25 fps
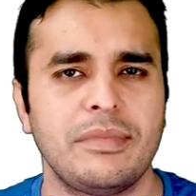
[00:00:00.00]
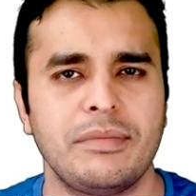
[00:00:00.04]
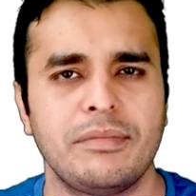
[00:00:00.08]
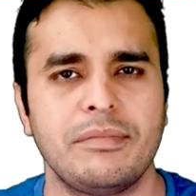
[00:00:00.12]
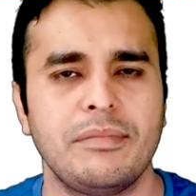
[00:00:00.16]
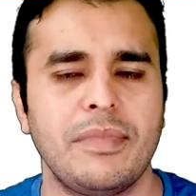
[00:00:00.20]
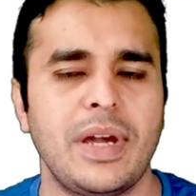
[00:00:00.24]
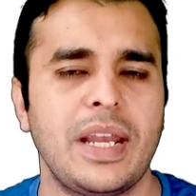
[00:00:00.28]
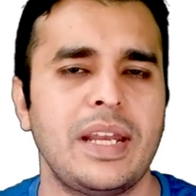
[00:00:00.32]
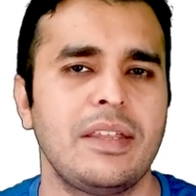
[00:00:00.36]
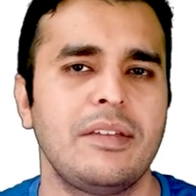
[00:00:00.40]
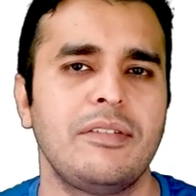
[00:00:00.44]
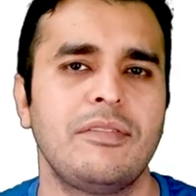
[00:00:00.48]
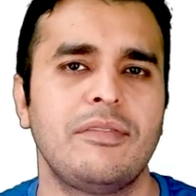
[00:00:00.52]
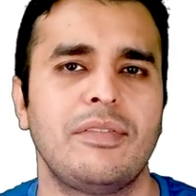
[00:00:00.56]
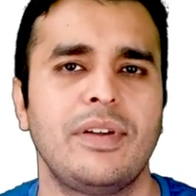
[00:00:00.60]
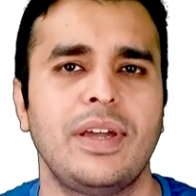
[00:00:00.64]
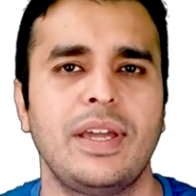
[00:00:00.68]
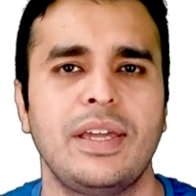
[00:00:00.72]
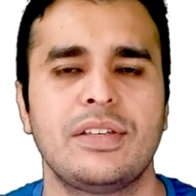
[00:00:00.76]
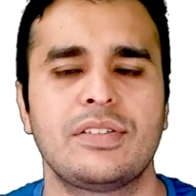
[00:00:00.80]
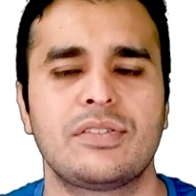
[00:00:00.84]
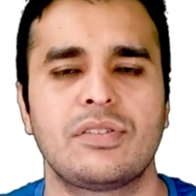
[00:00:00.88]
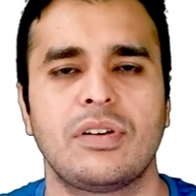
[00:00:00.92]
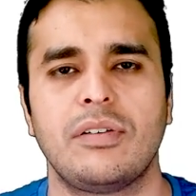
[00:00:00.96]
many
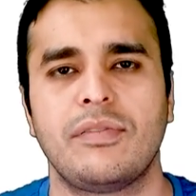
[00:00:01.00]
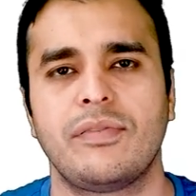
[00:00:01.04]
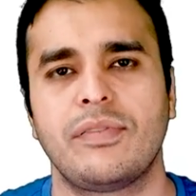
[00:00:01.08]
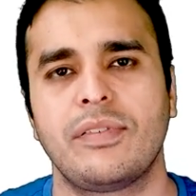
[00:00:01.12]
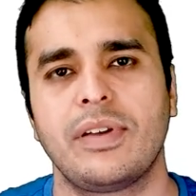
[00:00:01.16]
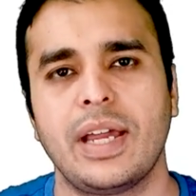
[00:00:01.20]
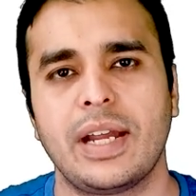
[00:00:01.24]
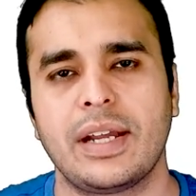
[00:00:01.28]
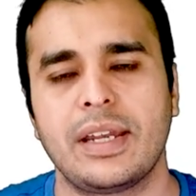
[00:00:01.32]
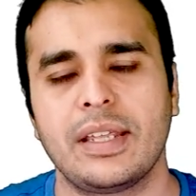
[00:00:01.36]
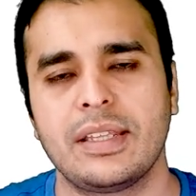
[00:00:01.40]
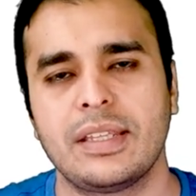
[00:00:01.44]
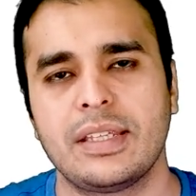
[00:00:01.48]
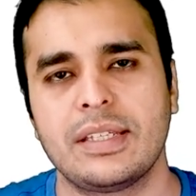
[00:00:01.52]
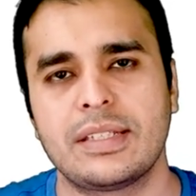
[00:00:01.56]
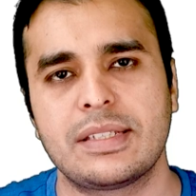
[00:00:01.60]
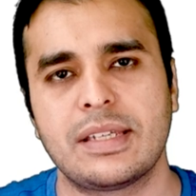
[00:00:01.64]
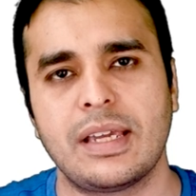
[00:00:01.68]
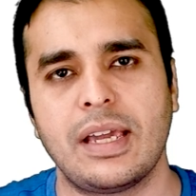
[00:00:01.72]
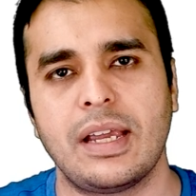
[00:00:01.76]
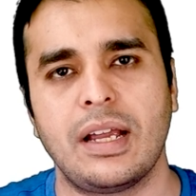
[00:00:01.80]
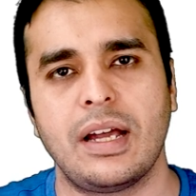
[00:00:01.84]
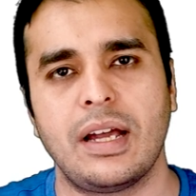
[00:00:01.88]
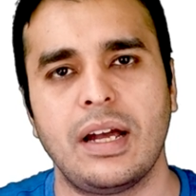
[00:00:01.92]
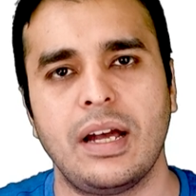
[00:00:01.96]
ways of getting
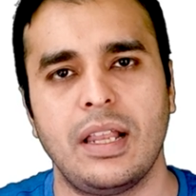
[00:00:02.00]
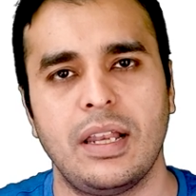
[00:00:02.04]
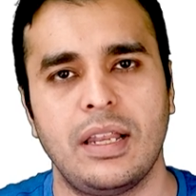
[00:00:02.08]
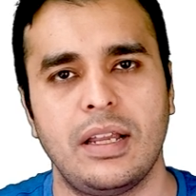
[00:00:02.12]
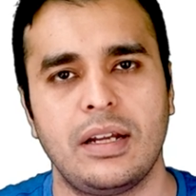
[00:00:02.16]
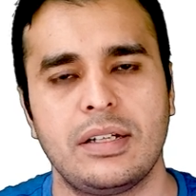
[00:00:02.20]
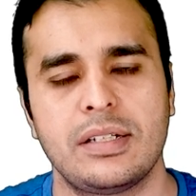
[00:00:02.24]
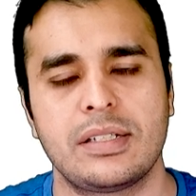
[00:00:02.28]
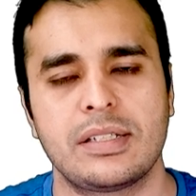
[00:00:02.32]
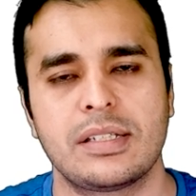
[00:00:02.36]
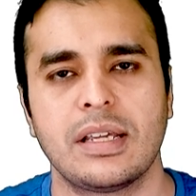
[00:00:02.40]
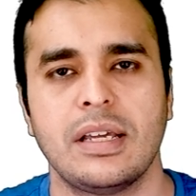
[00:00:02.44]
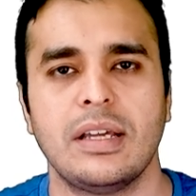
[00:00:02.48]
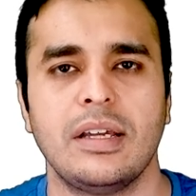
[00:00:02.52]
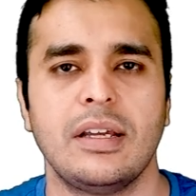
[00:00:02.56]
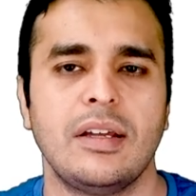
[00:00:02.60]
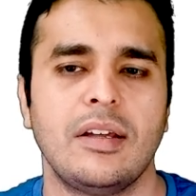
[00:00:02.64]
these alerts.